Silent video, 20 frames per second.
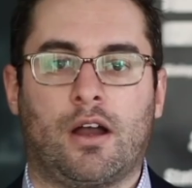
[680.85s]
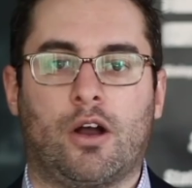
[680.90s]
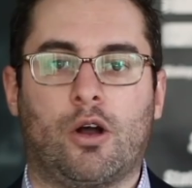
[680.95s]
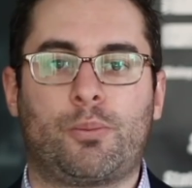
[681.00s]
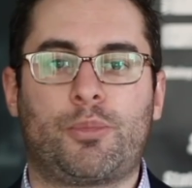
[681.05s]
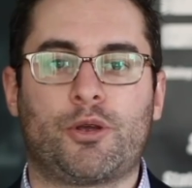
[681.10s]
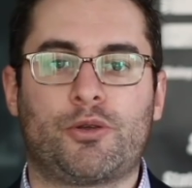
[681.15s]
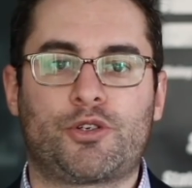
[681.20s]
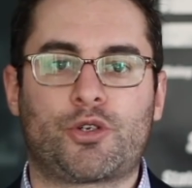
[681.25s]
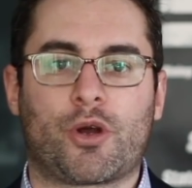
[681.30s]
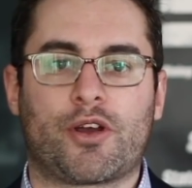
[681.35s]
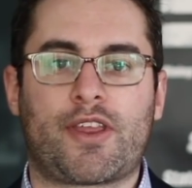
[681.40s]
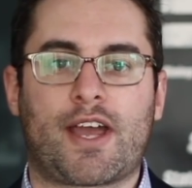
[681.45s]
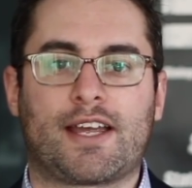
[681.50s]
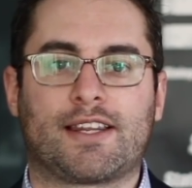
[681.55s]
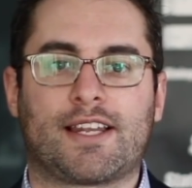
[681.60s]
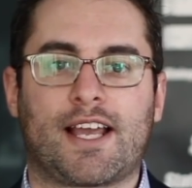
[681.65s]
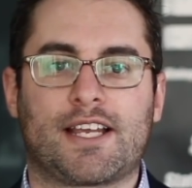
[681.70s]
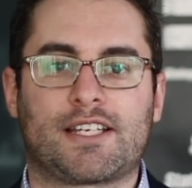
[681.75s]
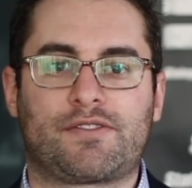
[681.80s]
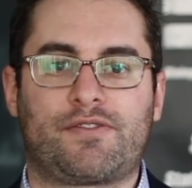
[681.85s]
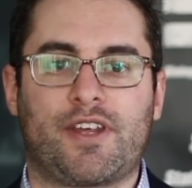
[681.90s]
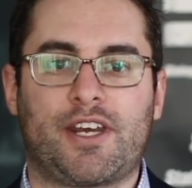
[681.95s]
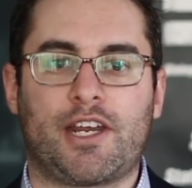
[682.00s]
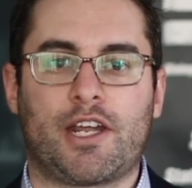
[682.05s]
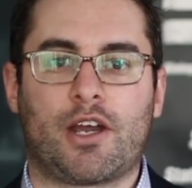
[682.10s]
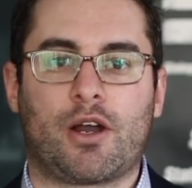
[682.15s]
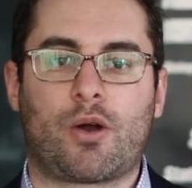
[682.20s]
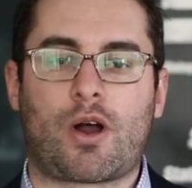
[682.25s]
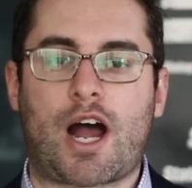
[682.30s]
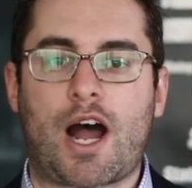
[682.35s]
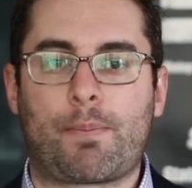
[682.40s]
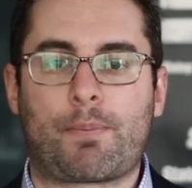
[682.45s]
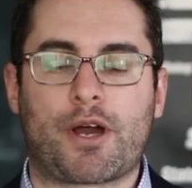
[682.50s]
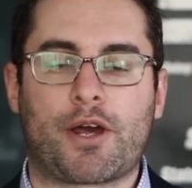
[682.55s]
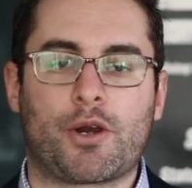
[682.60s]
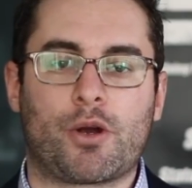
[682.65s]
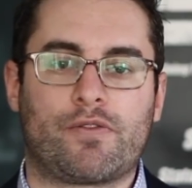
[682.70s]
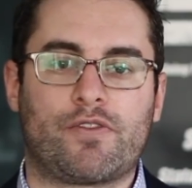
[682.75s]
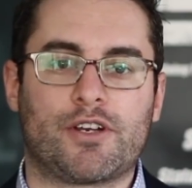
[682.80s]
Hope you enjoyed that last video.
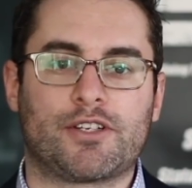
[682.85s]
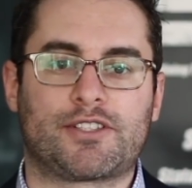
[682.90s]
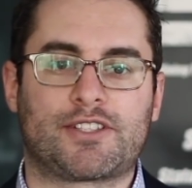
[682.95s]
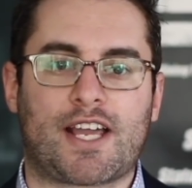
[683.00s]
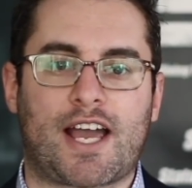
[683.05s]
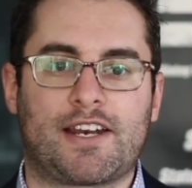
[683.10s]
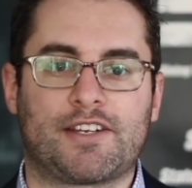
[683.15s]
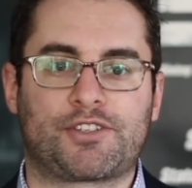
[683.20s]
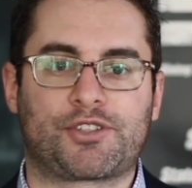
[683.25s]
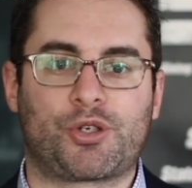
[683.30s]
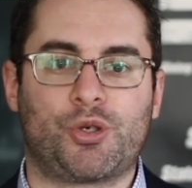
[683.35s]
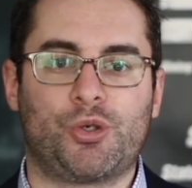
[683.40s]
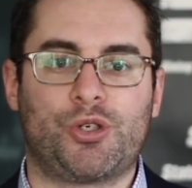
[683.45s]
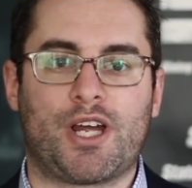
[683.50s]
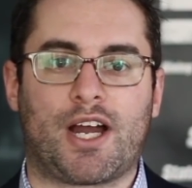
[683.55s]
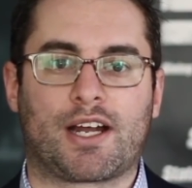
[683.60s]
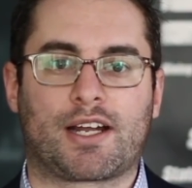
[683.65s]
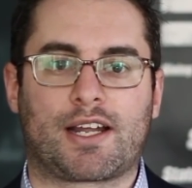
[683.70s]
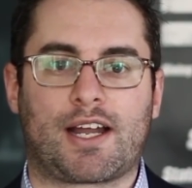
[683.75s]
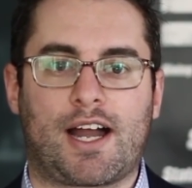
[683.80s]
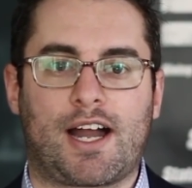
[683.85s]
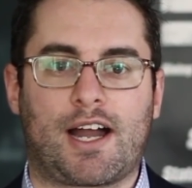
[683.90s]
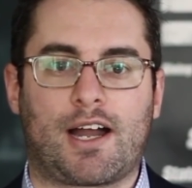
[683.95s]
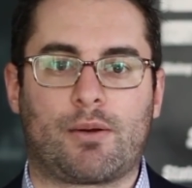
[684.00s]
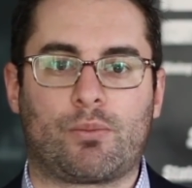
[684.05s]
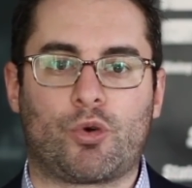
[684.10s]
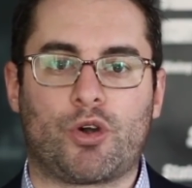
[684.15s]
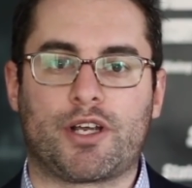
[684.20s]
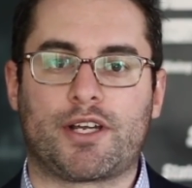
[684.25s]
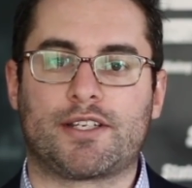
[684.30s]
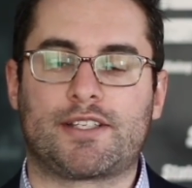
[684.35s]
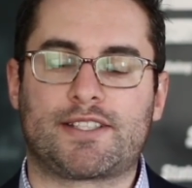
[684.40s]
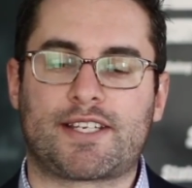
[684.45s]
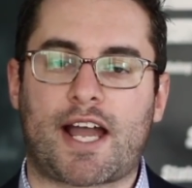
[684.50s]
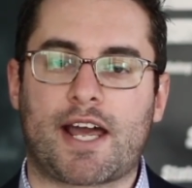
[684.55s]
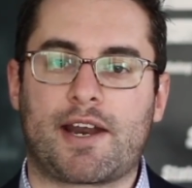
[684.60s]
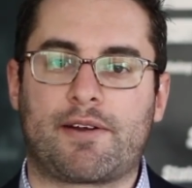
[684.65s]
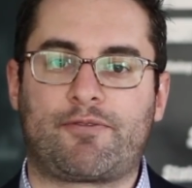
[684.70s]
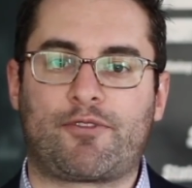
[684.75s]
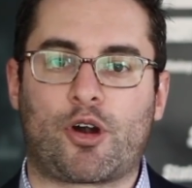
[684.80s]
Hop on over to statuscoup.com where you can
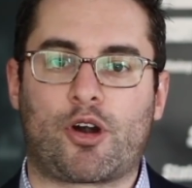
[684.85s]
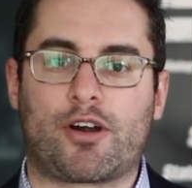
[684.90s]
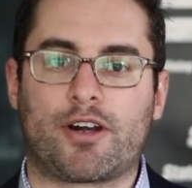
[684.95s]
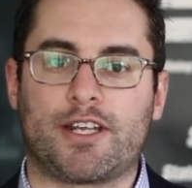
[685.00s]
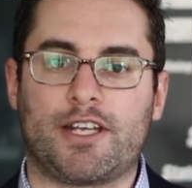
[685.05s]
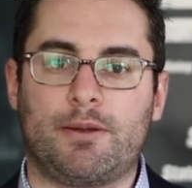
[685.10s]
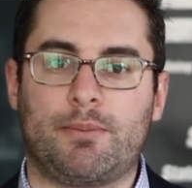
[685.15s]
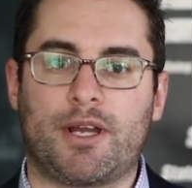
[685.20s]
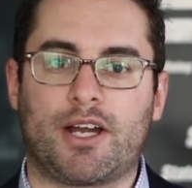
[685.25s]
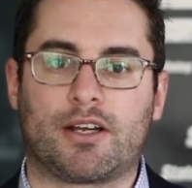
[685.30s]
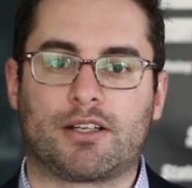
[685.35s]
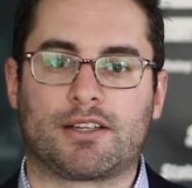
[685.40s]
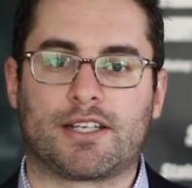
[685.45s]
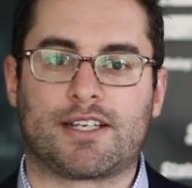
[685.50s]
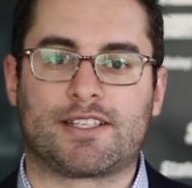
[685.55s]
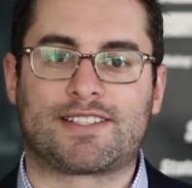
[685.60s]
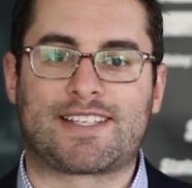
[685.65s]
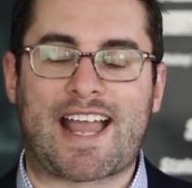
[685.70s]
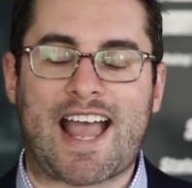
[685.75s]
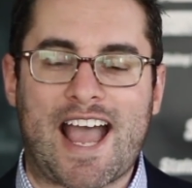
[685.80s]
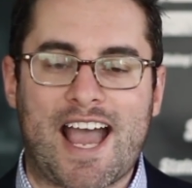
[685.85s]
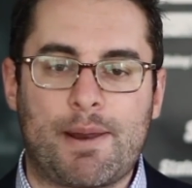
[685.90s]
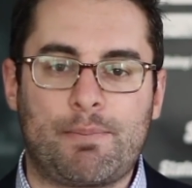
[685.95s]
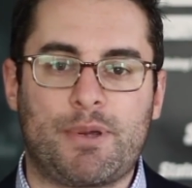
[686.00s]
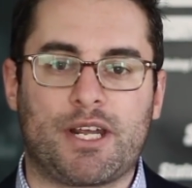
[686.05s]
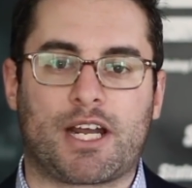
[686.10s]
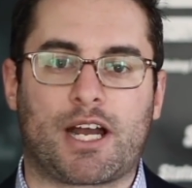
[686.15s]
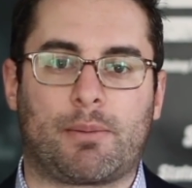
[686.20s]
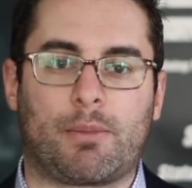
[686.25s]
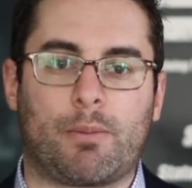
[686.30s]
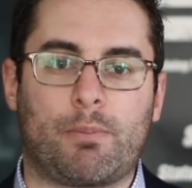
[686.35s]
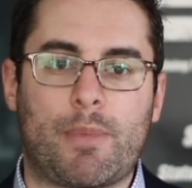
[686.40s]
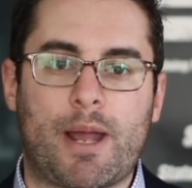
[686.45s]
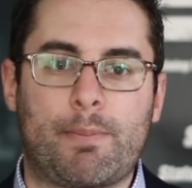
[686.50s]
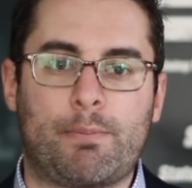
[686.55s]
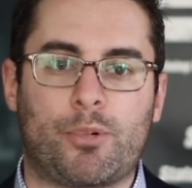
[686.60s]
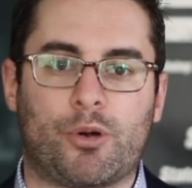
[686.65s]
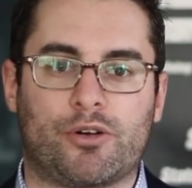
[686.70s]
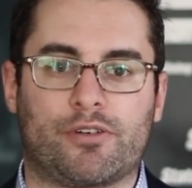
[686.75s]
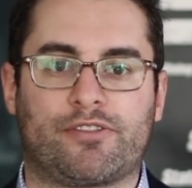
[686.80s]
sign up for our email list and become a
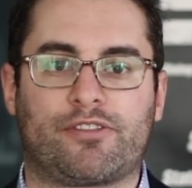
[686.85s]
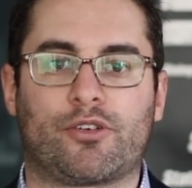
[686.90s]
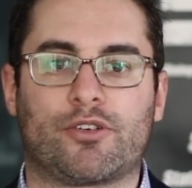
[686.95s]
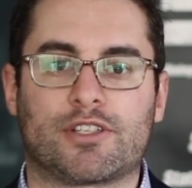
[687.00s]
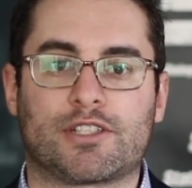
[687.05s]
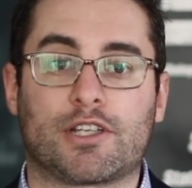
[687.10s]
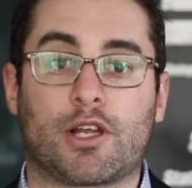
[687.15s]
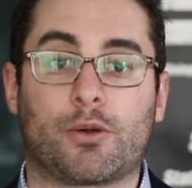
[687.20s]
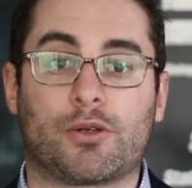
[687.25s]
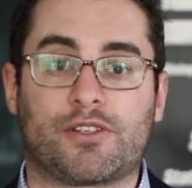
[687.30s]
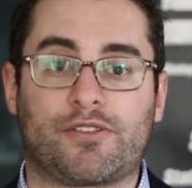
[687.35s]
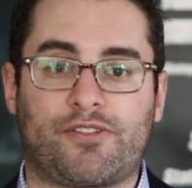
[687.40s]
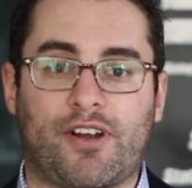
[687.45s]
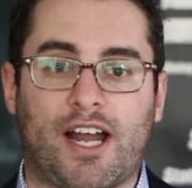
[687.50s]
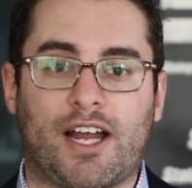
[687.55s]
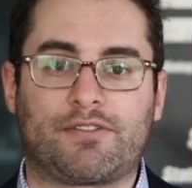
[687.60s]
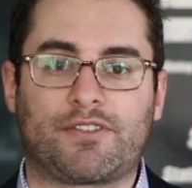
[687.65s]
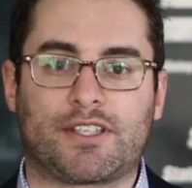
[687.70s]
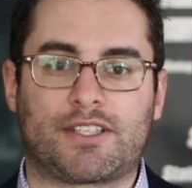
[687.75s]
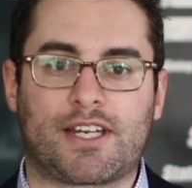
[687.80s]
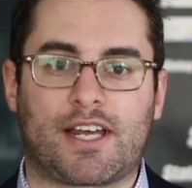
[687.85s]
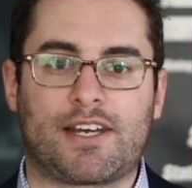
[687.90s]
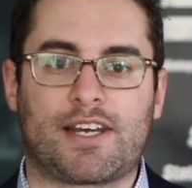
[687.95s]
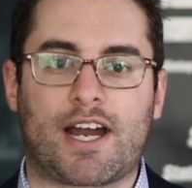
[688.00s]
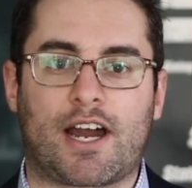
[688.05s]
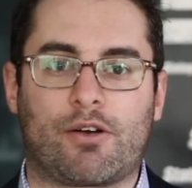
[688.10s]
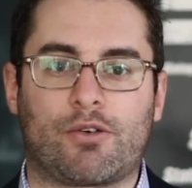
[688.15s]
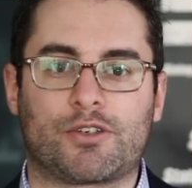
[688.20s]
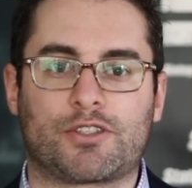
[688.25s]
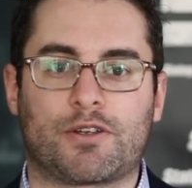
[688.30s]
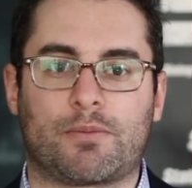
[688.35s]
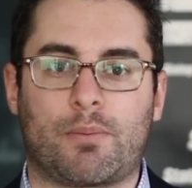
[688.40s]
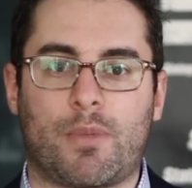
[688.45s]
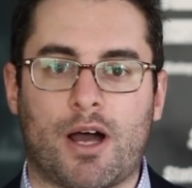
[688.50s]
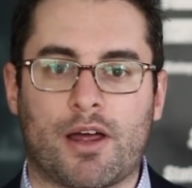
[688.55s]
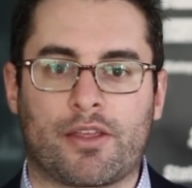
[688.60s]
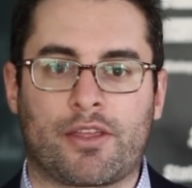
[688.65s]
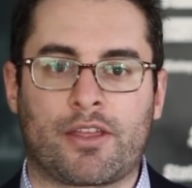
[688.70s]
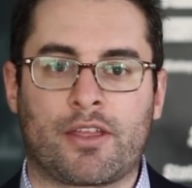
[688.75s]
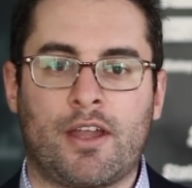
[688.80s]
member for as low as $5 to $10 a
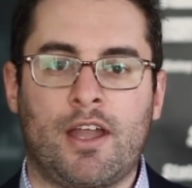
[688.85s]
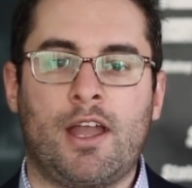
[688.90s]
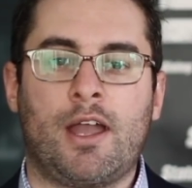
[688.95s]
month.